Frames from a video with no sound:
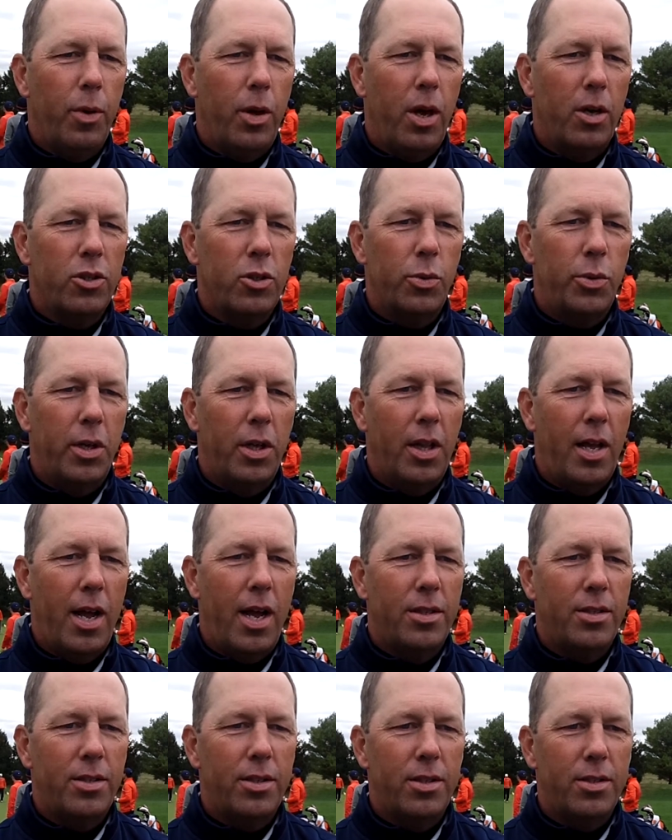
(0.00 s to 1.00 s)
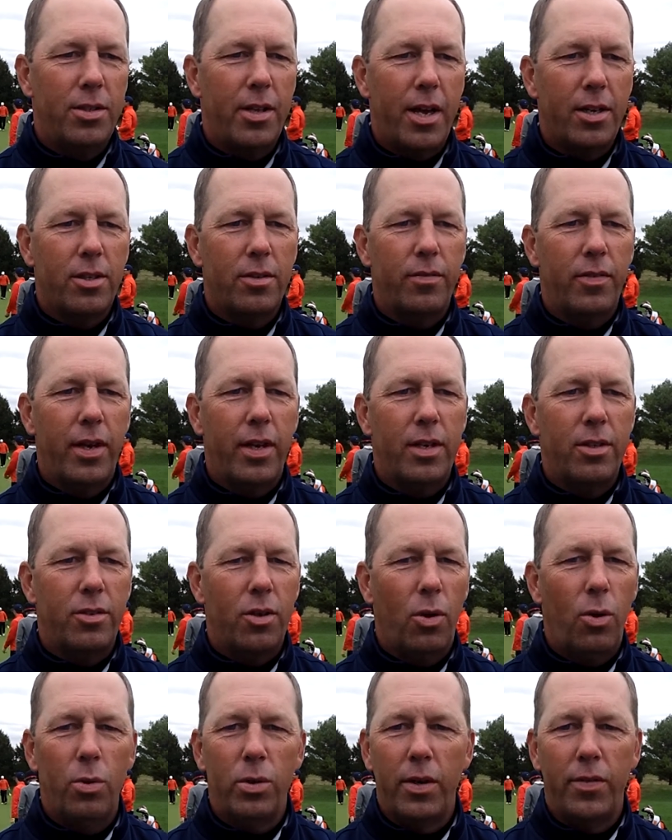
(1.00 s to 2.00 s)
we also realized that this next event
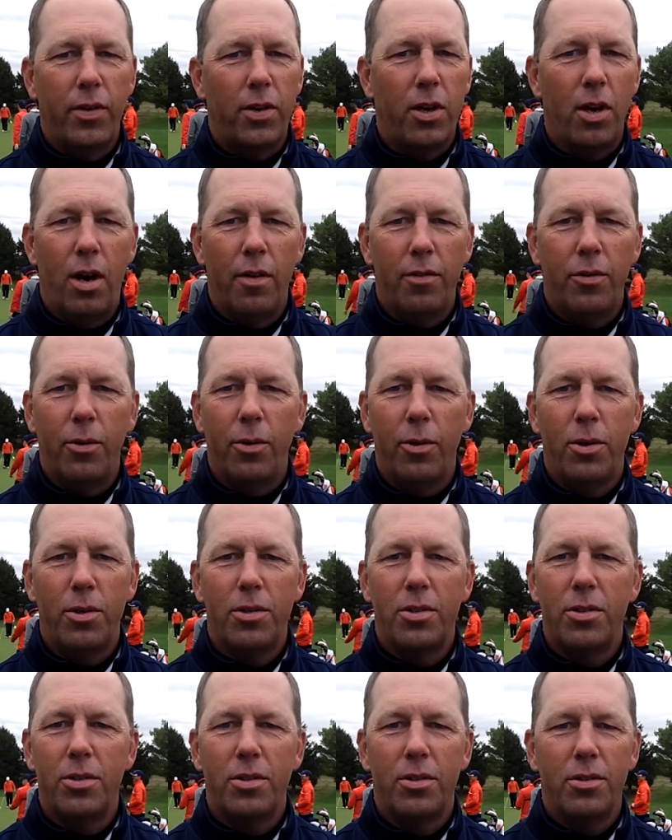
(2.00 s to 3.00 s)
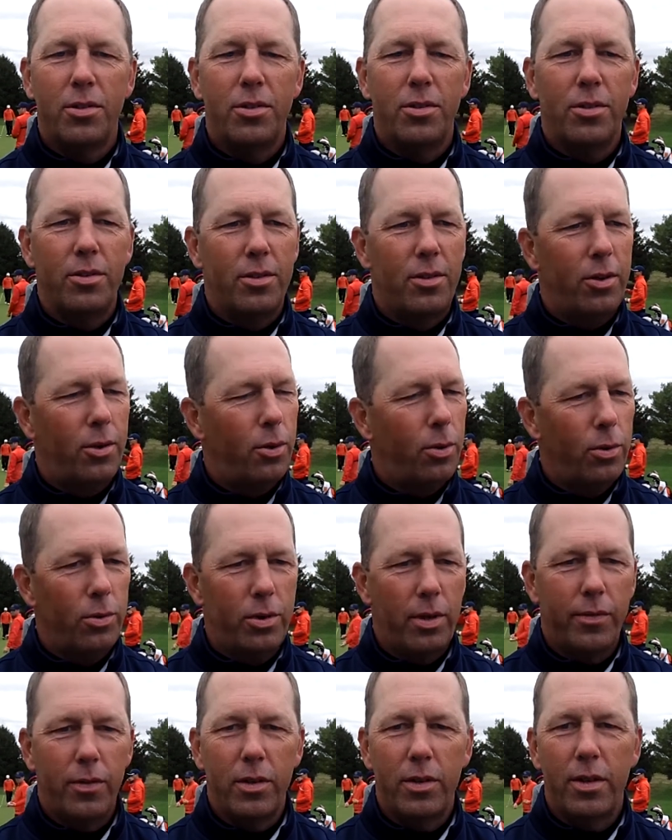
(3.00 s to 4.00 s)
is a whole different golf course, a
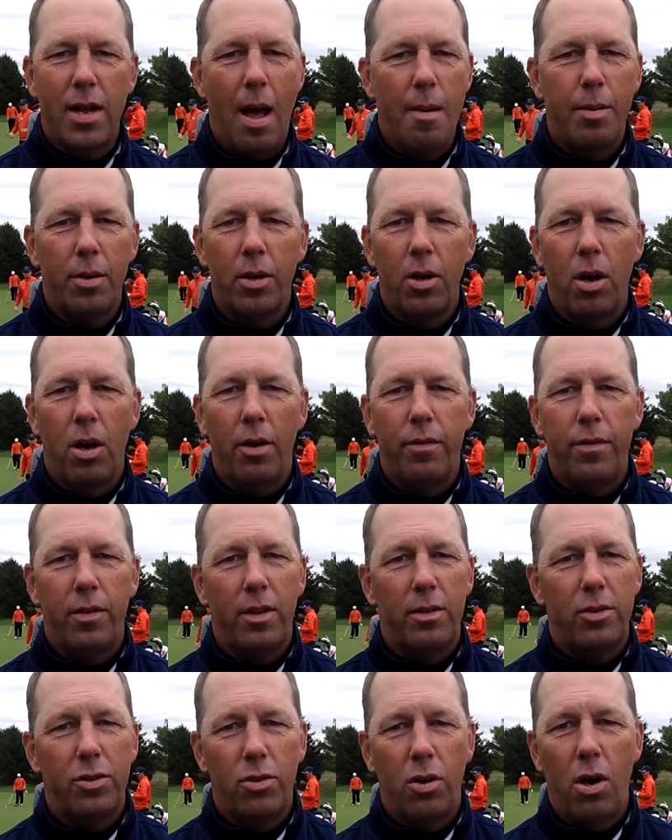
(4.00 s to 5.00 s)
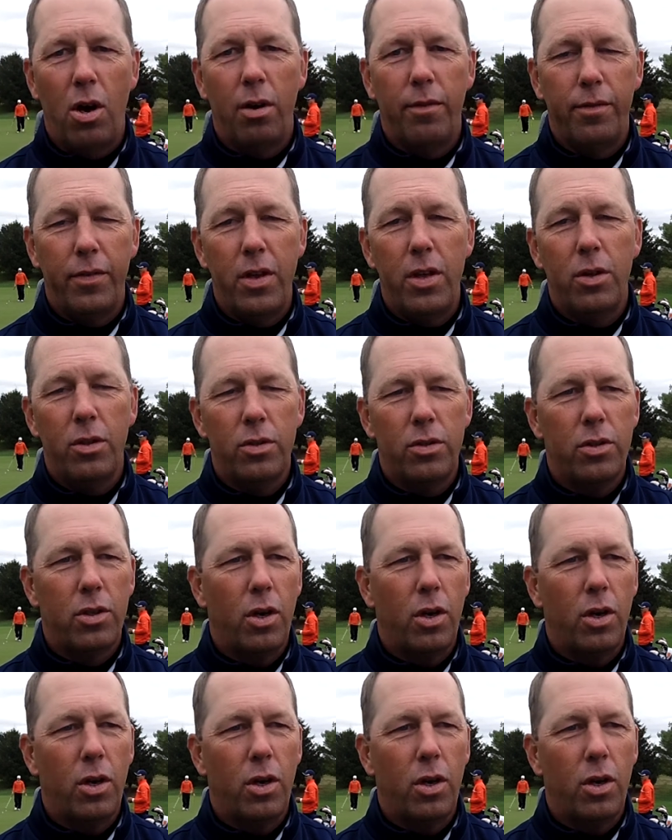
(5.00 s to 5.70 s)
whole different type of golf, and a strong field.